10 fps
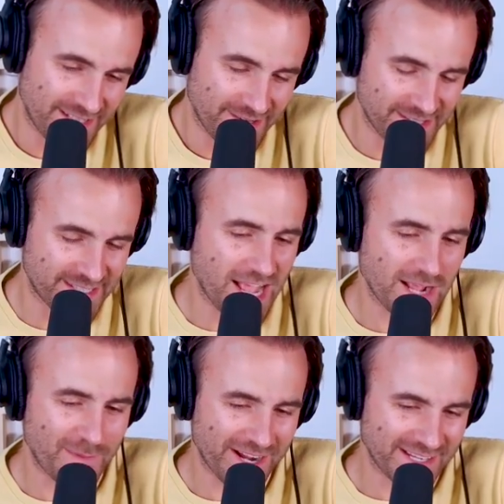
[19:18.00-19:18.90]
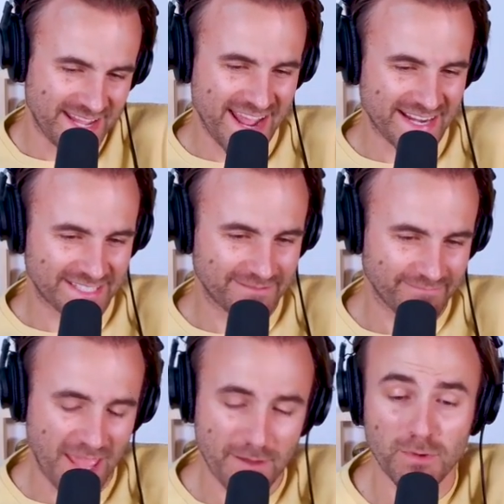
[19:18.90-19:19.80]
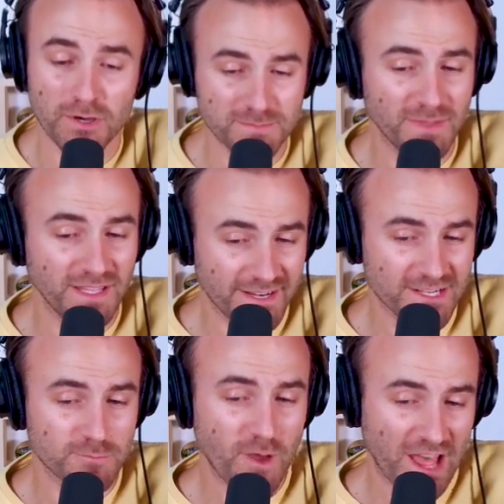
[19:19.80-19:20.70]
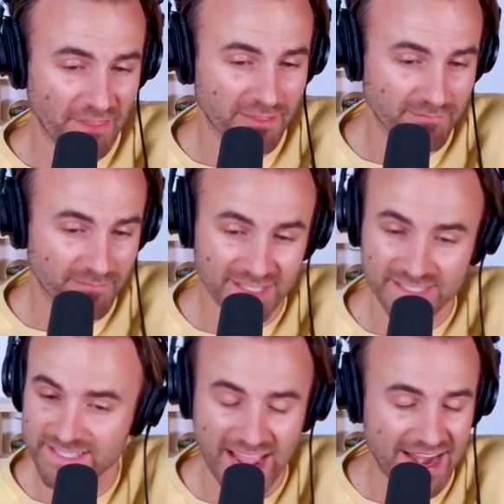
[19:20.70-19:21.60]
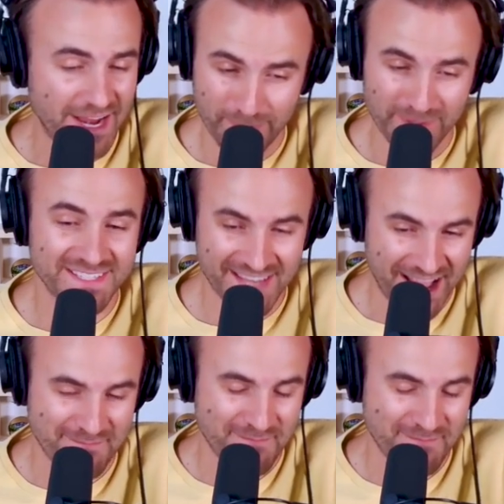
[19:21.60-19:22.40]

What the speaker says: year, the stock market tanked, and most millionaires' wealth is tied up in the stock